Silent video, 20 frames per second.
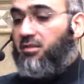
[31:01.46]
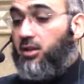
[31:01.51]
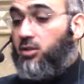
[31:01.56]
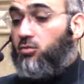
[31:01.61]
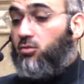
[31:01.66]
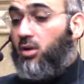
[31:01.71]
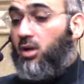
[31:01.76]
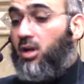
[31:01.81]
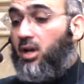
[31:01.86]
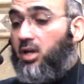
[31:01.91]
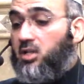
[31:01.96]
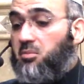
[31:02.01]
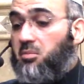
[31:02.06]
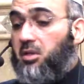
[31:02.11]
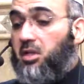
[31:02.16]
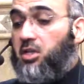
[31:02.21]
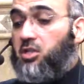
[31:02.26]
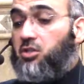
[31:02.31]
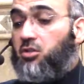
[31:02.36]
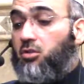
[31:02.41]
fatwa has
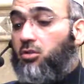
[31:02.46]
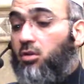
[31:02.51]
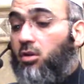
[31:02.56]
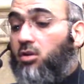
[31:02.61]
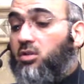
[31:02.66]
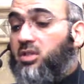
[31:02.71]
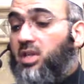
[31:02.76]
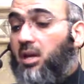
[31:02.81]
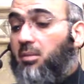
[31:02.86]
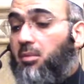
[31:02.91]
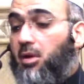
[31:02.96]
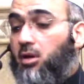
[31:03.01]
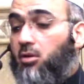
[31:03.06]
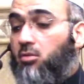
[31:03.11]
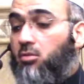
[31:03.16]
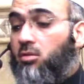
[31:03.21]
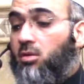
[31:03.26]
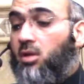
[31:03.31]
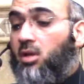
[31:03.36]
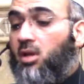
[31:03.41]
been issued long time
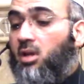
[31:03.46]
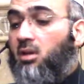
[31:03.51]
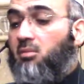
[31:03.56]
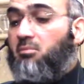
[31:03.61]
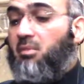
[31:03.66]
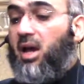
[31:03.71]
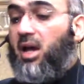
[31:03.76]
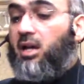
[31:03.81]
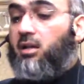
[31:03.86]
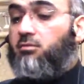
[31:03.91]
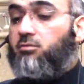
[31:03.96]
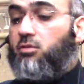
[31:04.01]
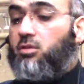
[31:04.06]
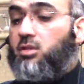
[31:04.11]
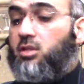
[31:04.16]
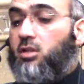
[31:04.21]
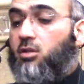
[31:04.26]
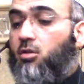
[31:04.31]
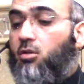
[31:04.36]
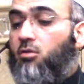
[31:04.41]
ago, back in
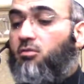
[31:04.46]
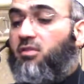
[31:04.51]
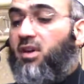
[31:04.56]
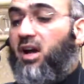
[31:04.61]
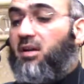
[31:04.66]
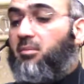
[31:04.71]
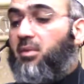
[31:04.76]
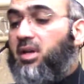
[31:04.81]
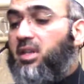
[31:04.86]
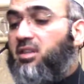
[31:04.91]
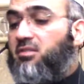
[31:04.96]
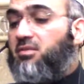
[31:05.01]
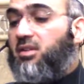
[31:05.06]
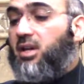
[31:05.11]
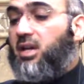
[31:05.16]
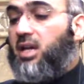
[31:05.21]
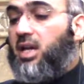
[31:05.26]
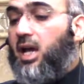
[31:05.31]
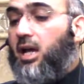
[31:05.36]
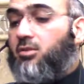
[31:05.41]
1405, by the
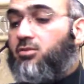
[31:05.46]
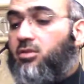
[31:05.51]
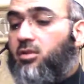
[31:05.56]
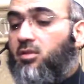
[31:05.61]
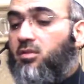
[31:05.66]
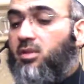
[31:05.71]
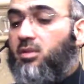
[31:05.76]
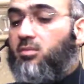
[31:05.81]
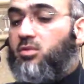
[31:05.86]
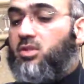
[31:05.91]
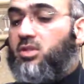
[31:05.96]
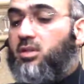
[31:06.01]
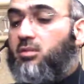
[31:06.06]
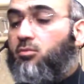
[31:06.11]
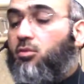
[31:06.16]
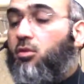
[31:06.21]
Fiqh Council of the Muslim